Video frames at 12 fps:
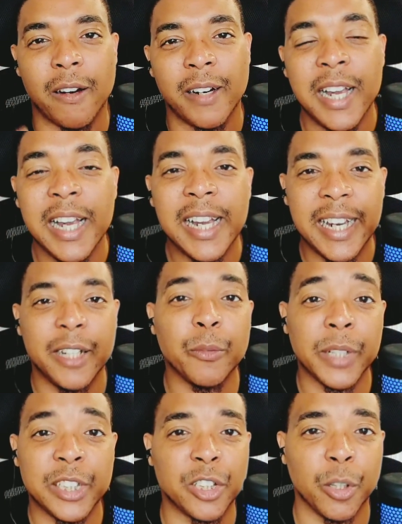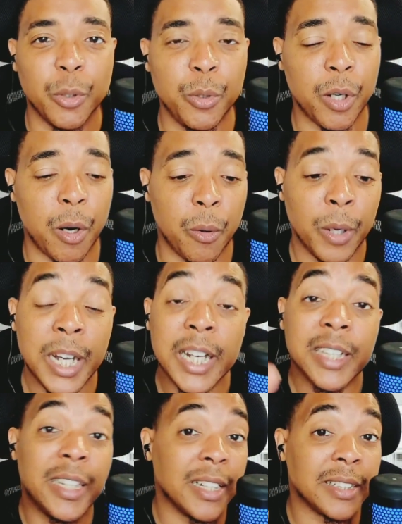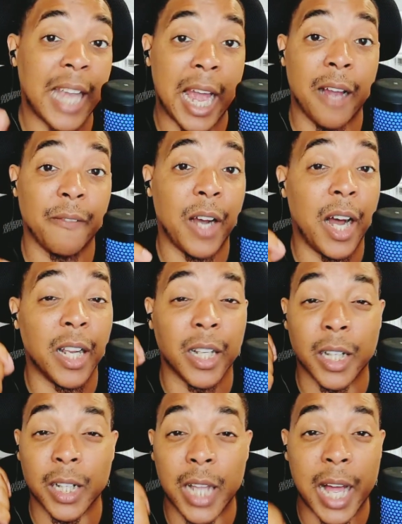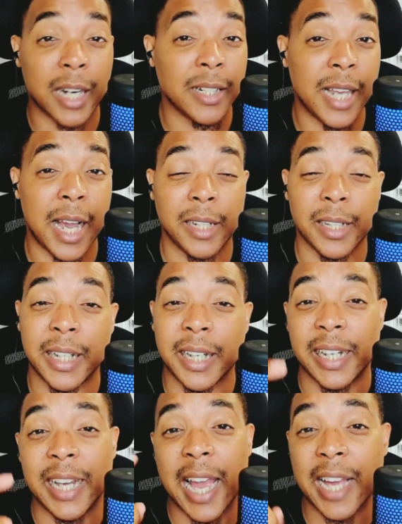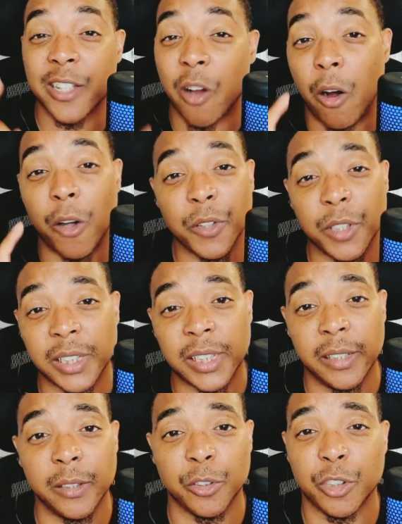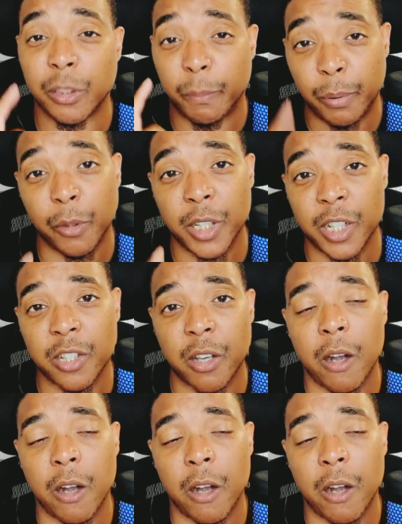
Henry Cejudo does have a lot of talent and he has all the skills to pull this off.